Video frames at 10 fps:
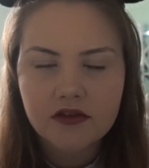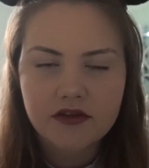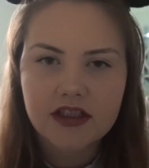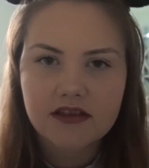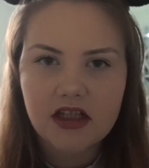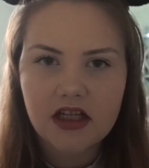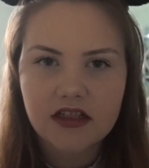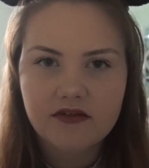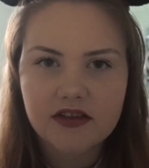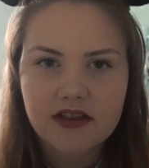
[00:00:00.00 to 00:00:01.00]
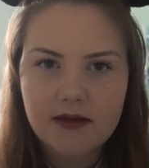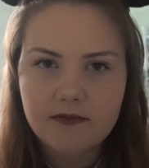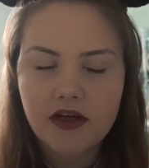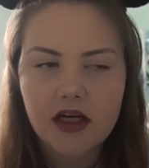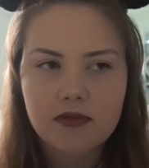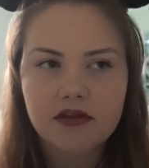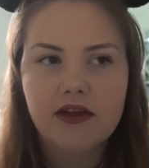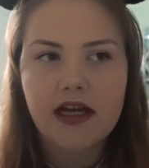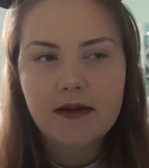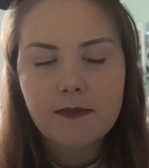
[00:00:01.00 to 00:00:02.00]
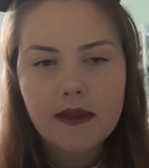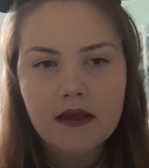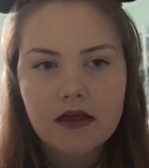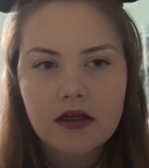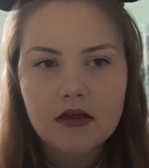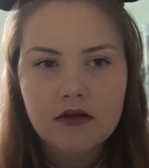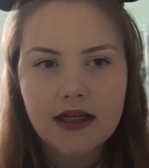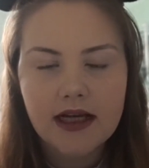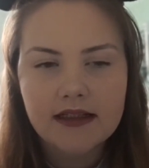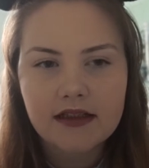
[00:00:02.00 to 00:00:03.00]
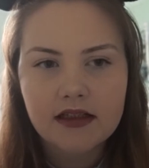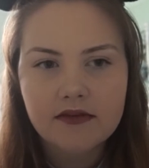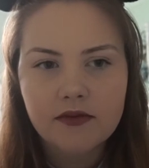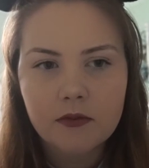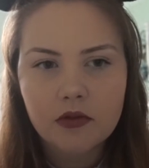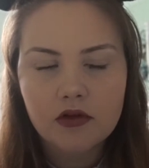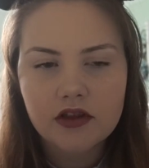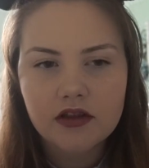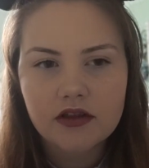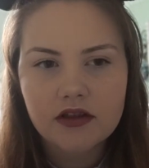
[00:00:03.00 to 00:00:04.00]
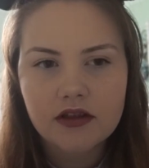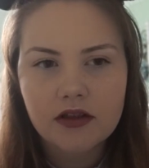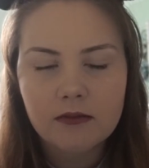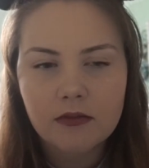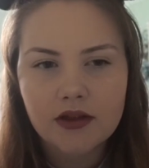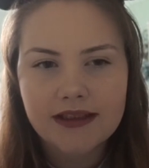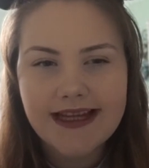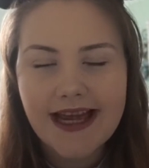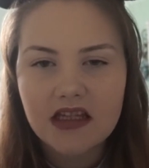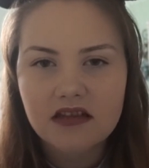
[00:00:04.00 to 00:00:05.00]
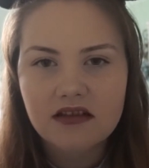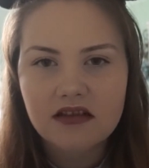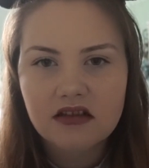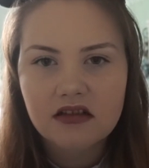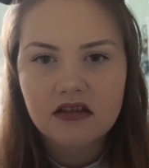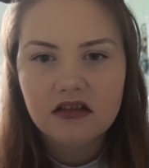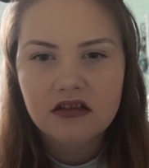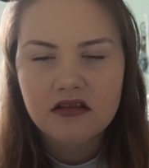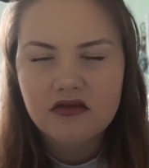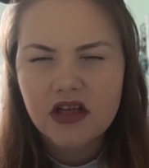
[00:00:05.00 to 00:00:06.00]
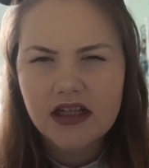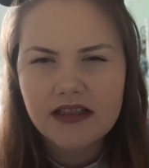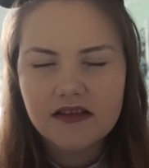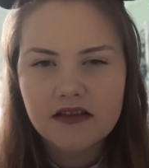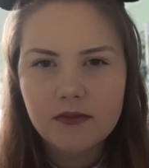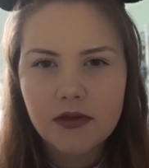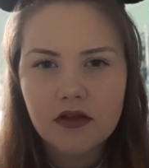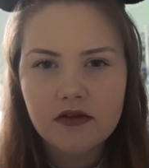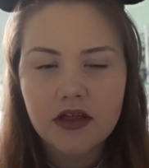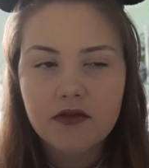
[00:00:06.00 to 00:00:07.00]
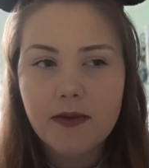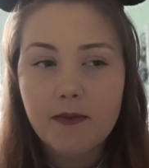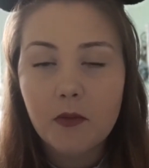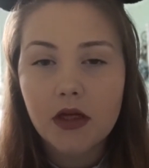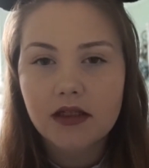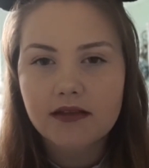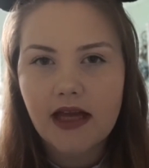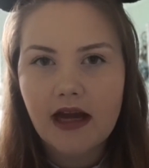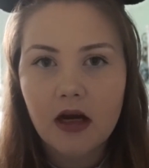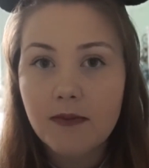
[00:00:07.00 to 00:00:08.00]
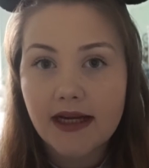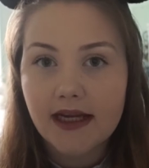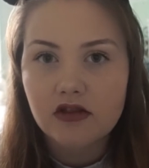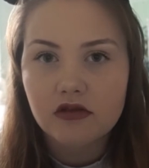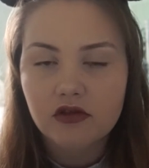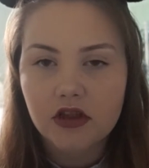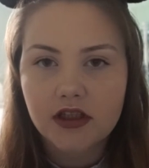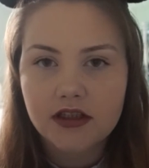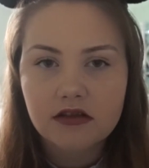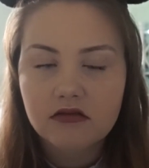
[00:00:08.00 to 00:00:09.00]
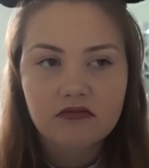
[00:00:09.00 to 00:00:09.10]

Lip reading: I think it's kind of the same vibe as that. It had like the more intense rides, I suppose. I remember one, this Armageddon ride.